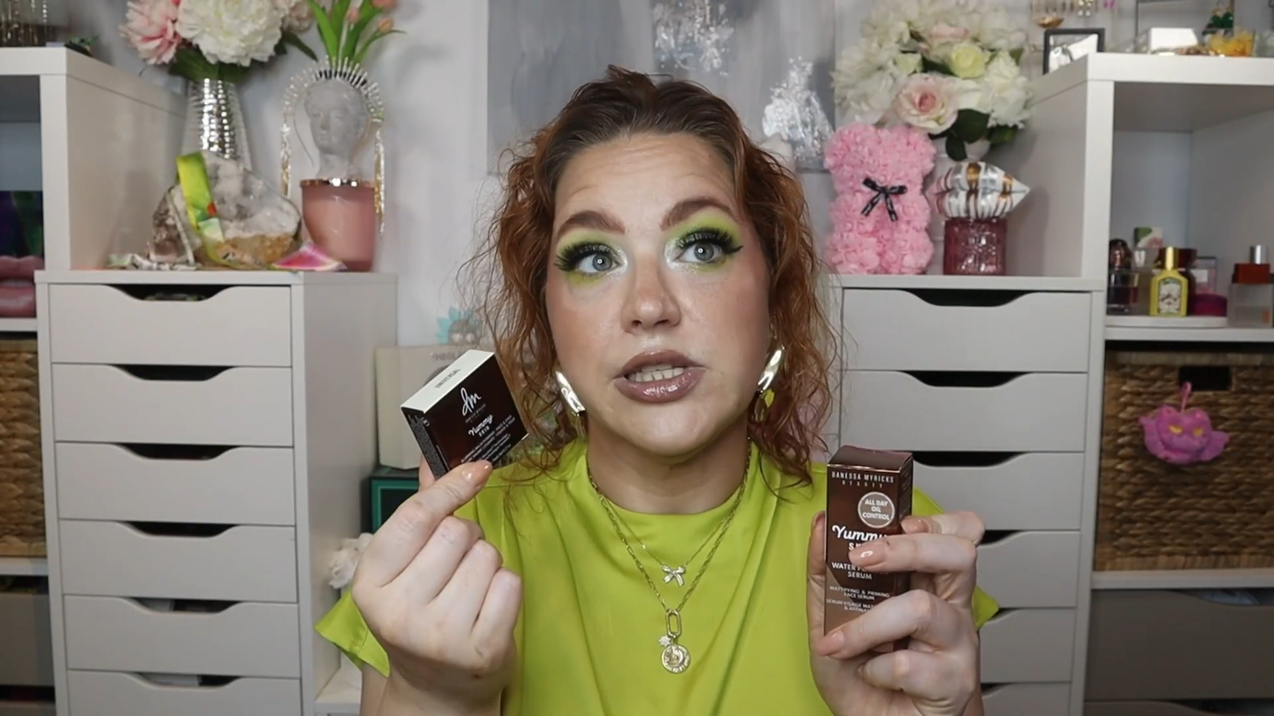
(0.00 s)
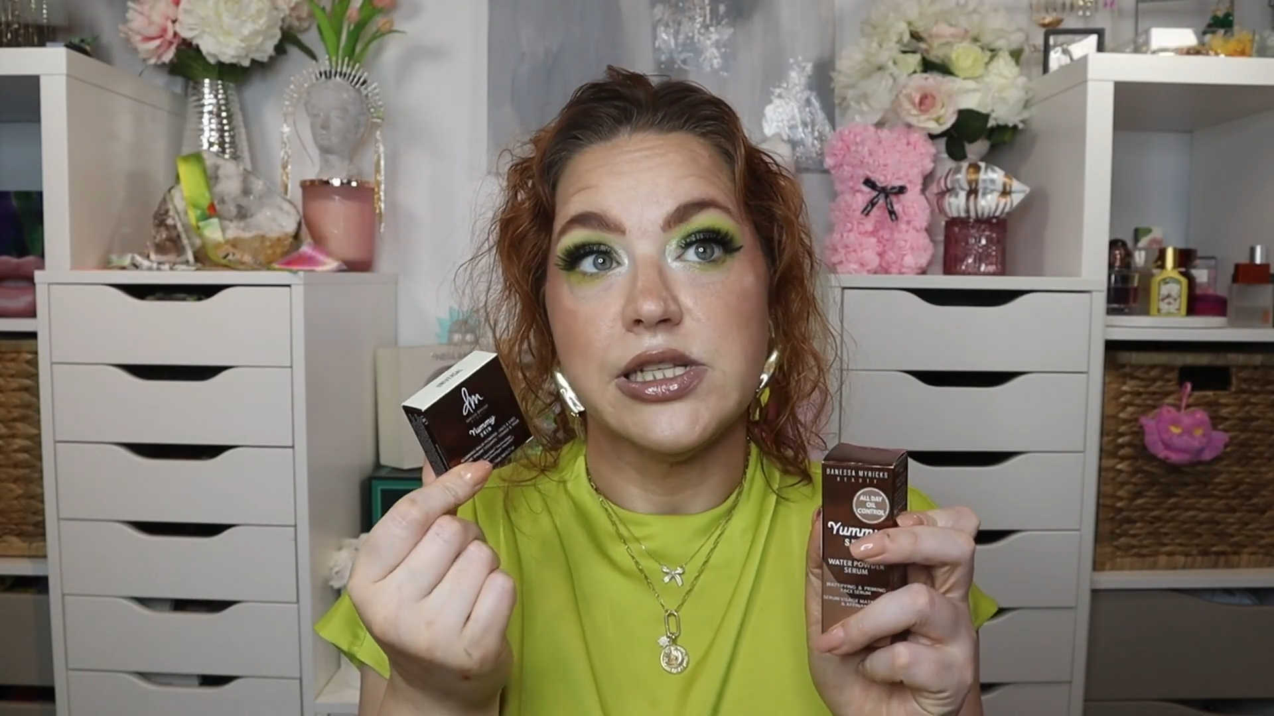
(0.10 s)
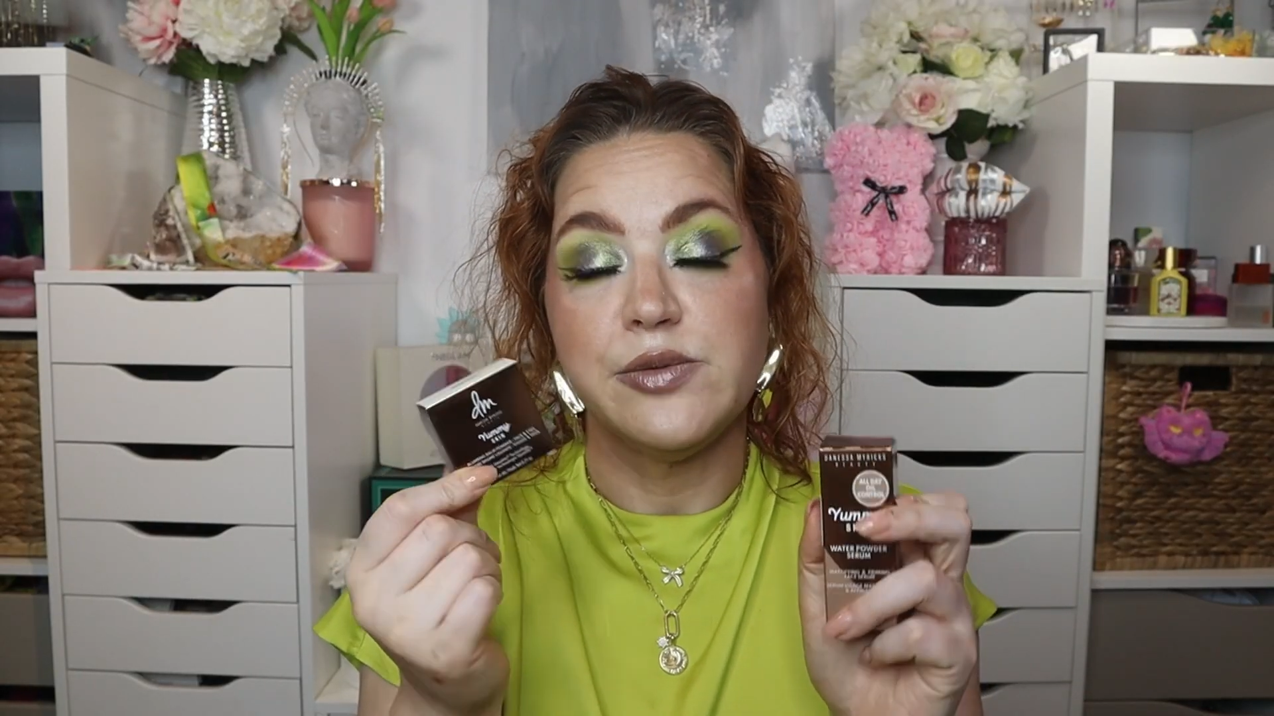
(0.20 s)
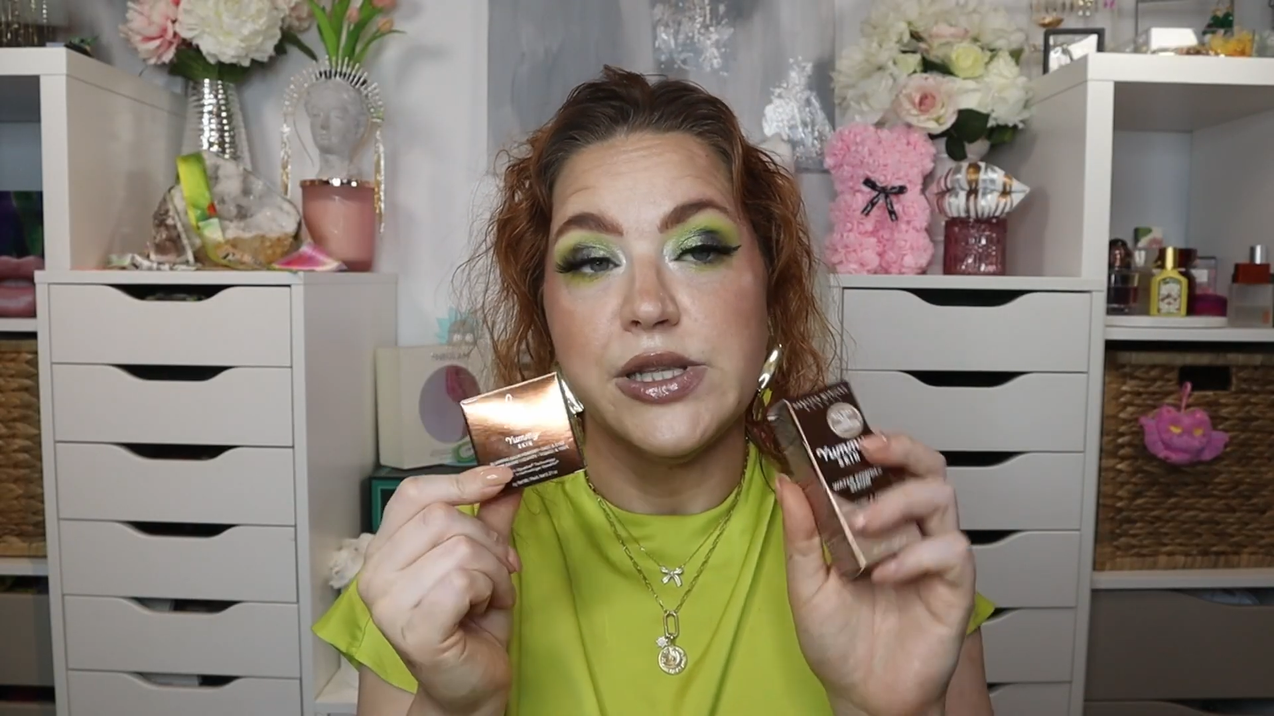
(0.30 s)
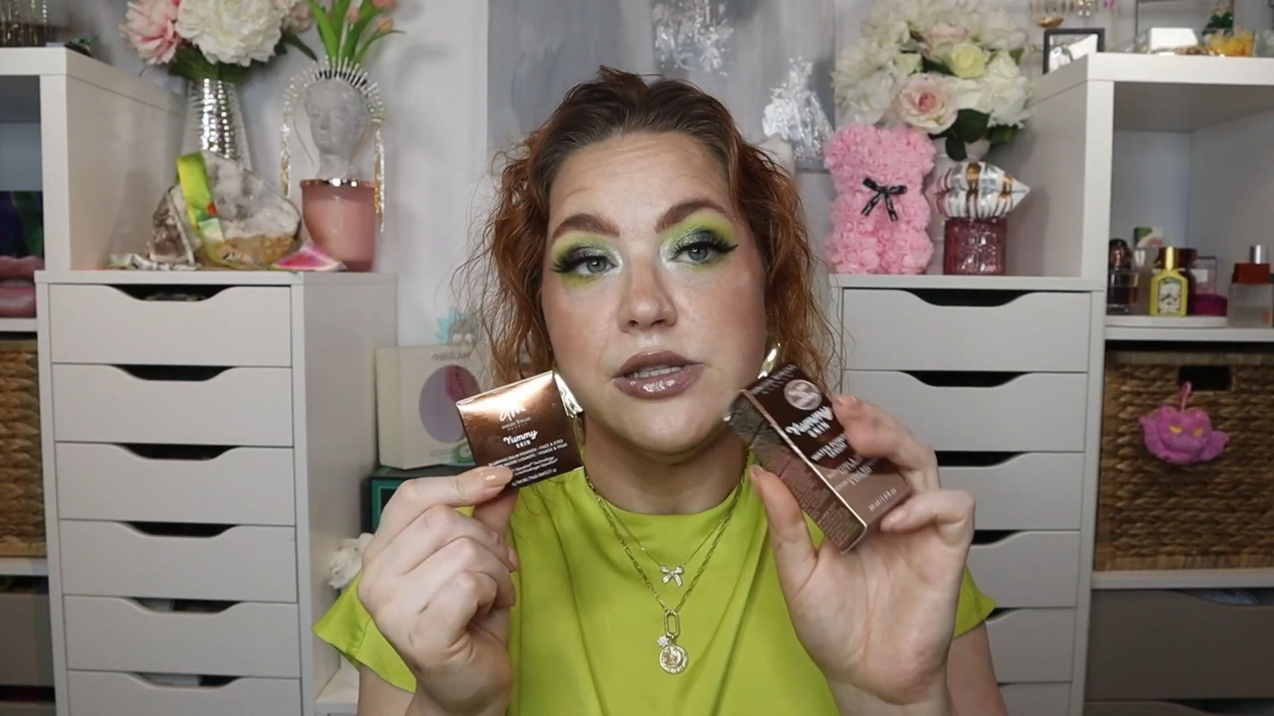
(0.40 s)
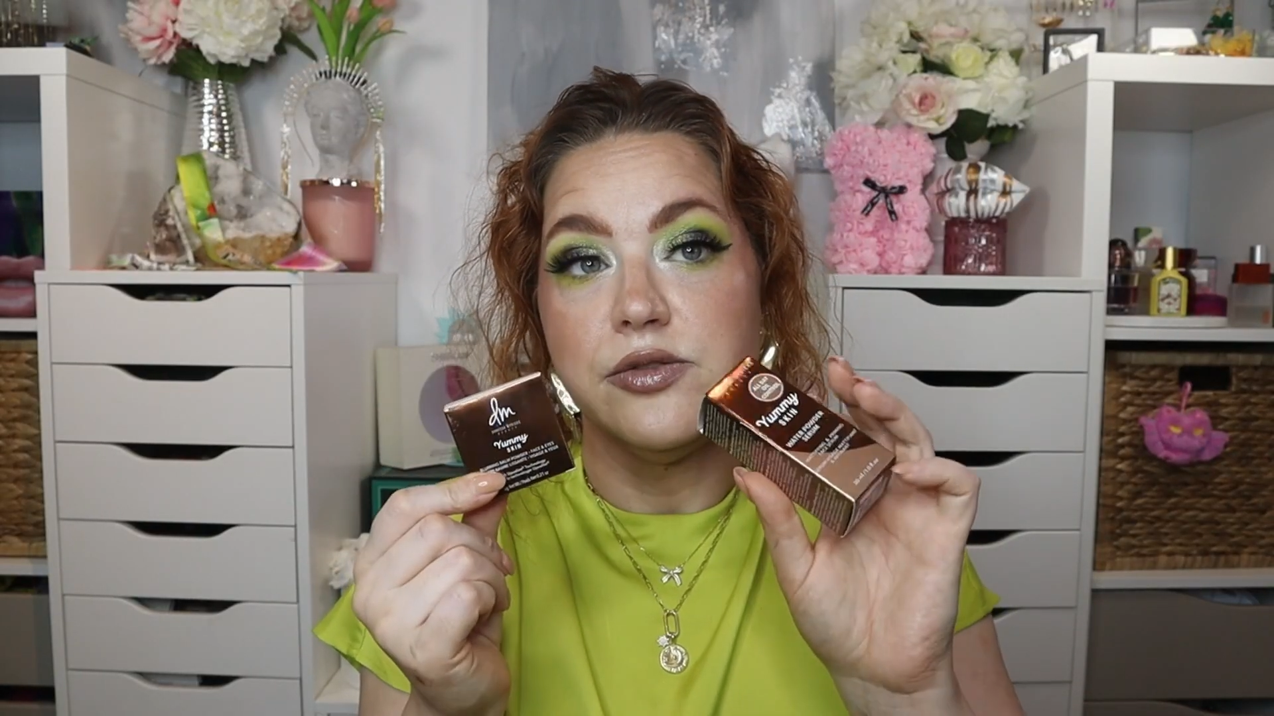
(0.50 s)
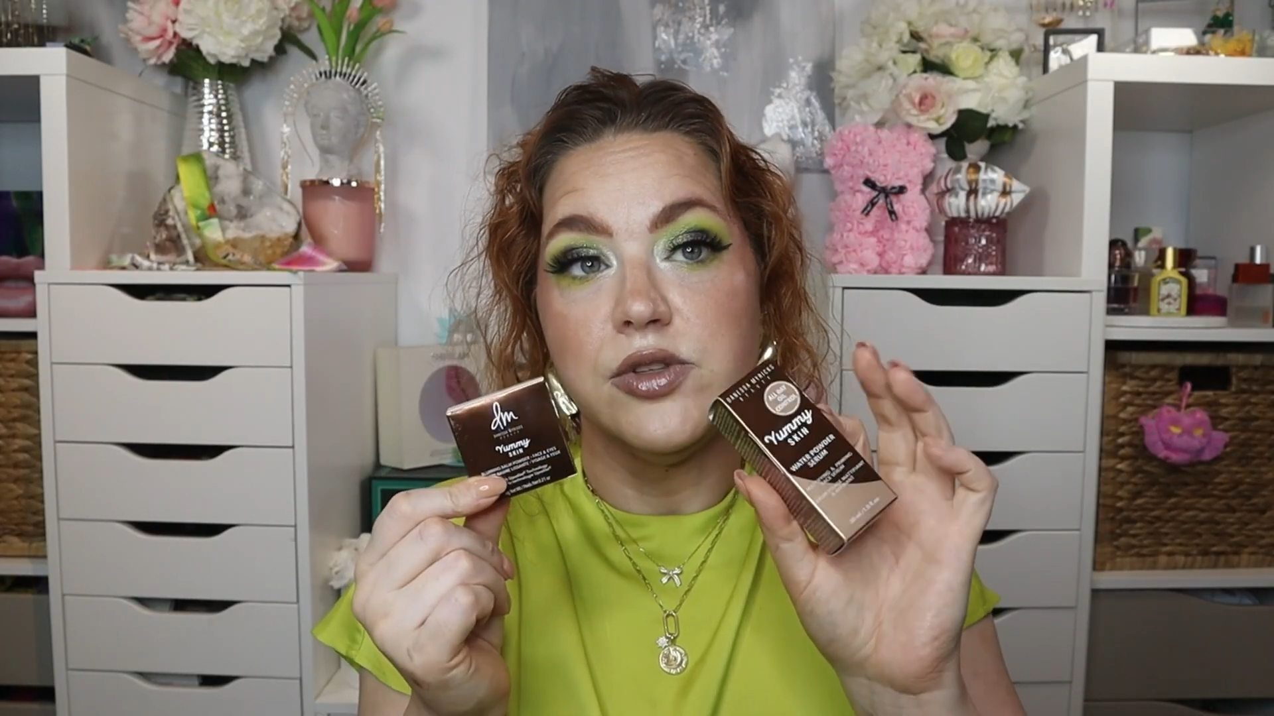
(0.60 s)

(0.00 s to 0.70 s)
expensive.